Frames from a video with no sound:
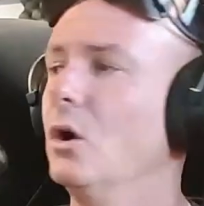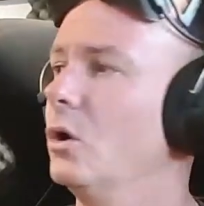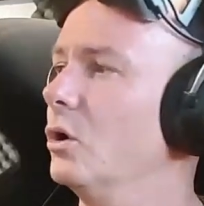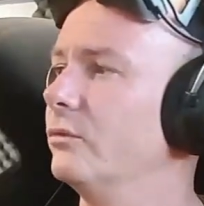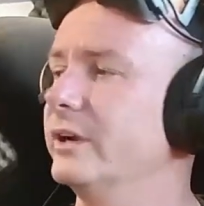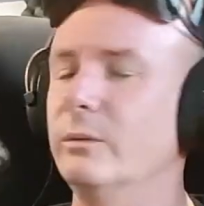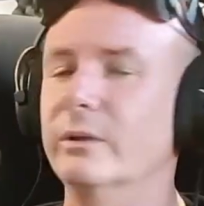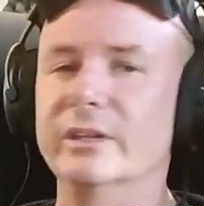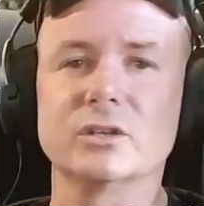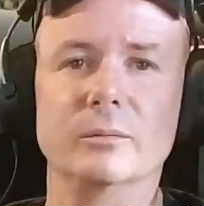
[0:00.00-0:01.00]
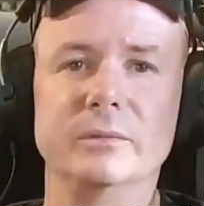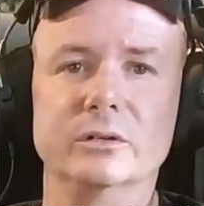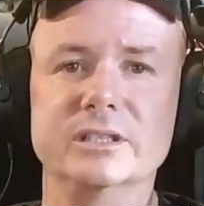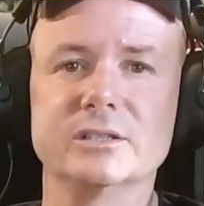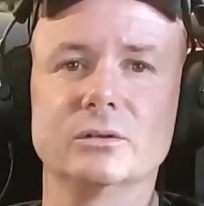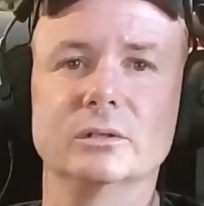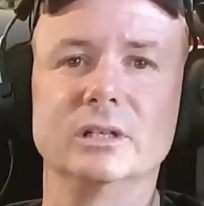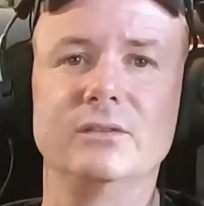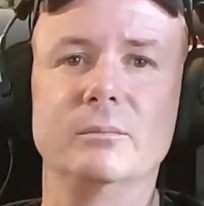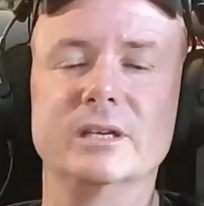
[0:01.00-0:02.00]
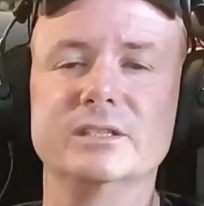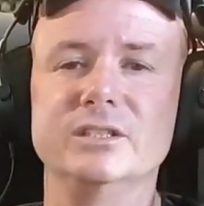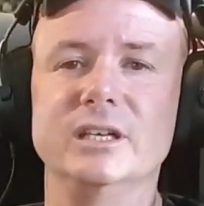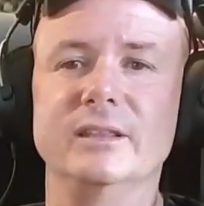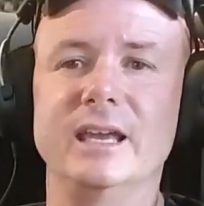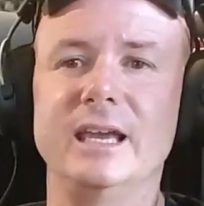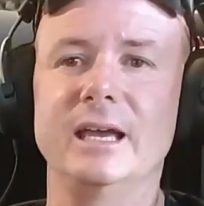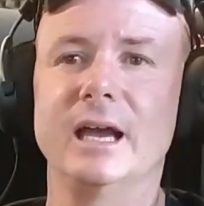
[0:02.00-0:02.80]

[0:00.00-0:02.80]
or for anyone that's got me on Discord, leave a message in there.